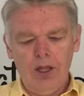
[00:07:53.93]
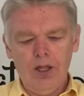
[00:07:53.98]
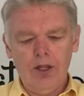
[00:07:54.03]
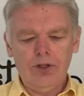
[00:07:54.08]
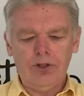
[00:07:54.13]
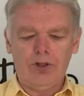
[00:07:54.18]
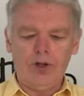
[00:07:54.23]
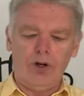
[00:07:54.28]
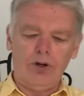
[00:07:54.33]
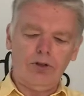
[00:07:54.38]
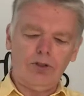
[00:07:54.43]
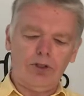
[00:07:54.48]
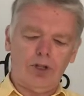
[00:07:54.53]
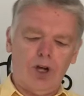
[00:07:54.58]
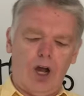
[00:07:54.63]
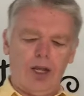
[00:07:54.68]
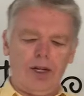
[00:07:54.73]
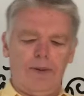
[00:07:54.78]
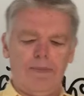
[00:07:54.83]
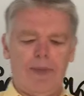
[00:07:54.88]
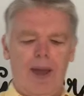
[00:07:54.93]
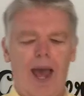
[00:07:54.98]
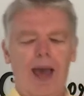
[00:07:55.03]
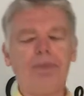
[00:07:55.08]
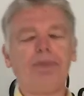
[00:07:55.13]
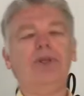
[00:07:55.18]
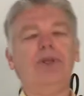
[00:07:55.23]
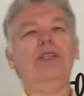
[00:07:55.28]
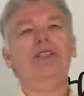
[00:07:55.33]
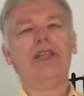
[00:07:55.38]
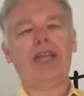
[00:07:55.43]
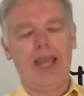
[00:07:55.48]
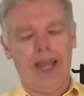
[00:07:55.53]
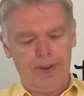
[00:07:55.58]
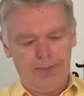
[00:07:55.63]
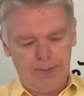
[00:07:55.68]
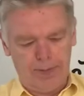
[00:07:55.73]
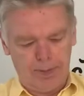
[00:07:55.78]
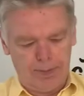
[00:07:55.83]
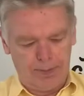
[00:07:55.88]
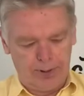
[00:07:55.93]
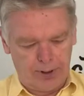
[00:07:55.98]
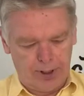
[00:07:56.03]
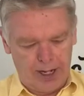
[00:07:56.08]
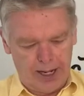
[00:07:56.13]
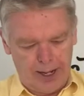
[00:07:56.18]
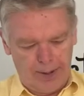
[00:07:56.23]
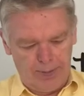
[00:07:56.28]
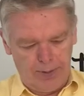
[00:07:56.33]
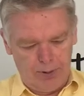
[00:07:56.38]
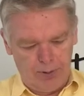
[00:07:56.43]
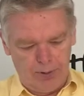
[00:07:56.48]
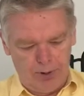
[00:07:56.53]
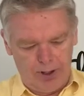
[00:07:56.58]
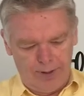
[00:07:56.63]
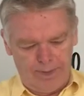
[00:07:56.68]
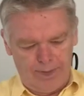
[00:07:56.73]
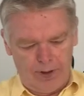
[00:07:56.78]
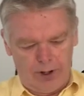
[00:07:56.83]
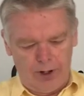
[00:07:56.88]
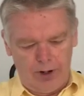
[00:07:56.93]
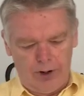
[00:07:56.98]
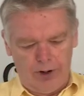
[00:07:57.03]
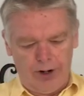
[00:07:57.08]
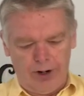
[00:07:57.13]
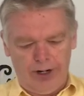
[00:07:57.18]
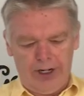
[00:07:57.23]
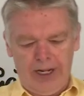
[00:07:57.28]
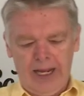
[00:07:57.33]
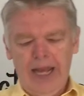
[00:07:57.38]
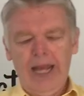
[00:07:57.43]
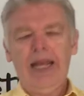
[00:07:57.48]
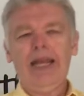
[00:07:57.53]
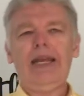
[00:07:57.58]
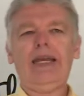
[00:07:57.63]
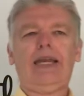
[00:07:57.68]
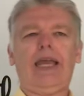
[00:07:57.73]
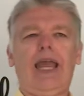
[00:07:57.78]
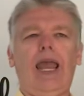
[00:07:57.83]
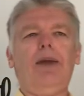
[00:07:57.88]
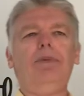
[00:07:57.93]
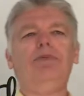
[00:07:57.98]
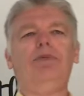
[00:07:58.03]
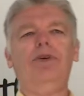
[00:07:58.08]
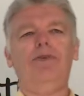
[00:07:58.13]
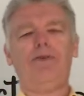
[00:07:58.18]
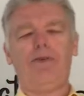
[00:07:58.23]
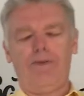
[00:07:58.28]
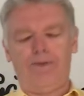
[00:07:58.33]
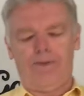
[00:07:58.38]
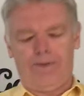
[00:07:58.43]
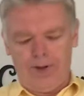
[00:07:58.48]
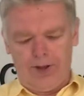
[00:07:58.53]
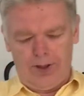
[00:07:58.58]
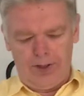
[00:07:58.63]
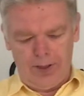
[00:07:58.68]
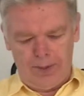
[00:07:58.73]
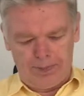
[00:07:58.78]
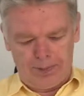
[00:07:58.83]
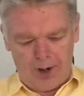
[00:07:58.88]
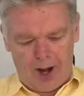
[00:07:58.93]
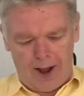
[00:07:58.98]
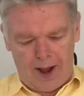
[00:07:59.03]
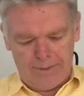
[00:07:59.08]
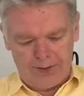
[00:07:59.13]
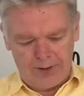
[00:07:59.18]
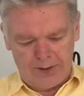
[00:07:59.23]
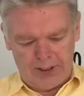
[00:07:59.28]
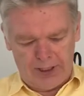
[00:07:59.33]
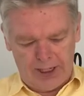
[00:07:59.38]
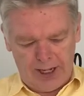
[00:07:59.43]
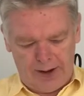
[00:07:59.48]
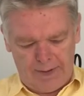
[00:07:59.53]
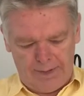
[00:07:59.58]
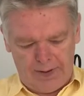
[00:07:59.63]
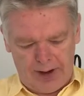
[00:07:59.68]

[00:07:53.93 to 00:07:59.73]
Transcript: So John the Baptist came to proclaim the word of the Lord. He came to fulfill the prophecy of